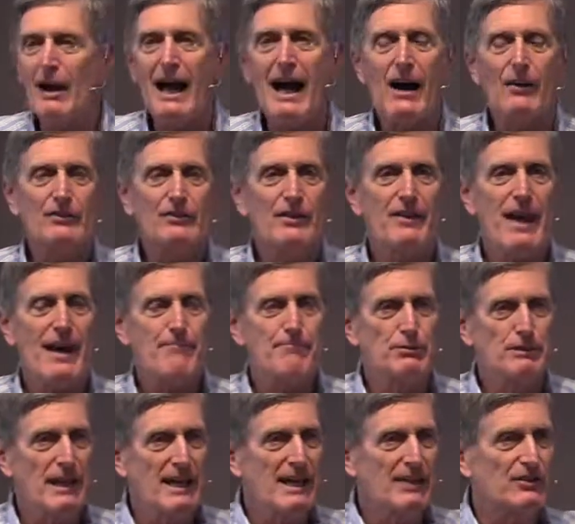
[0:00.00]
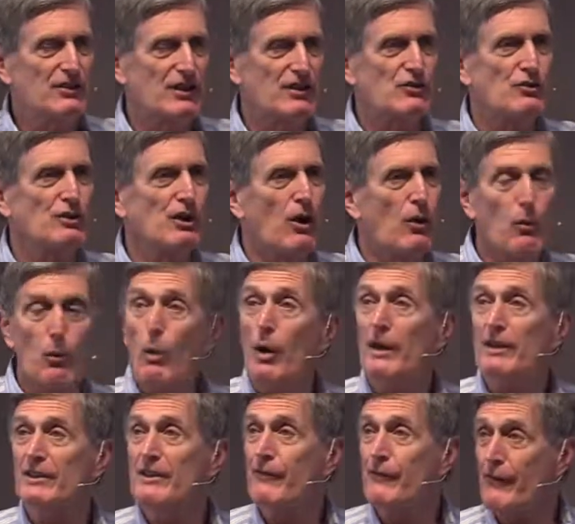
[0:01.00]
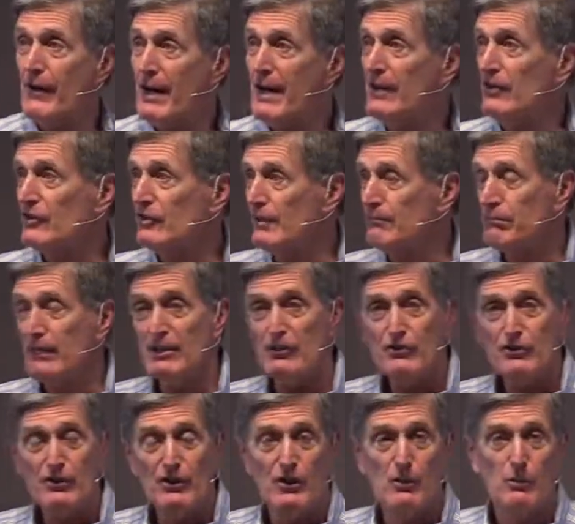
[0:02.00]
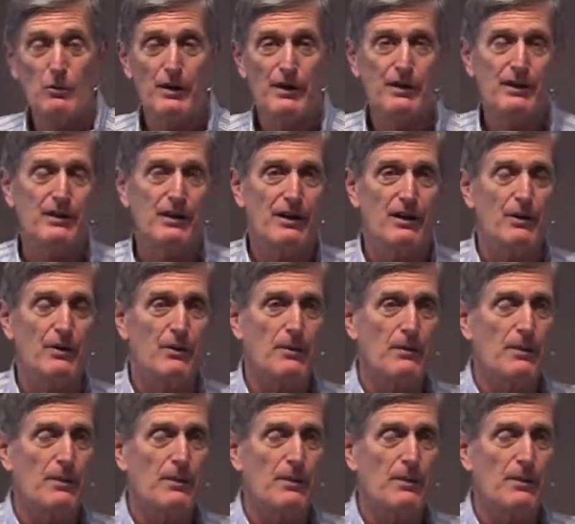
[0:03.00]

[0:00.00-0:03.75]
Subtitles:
out to that place that you don't want to face, that place you don't want to go.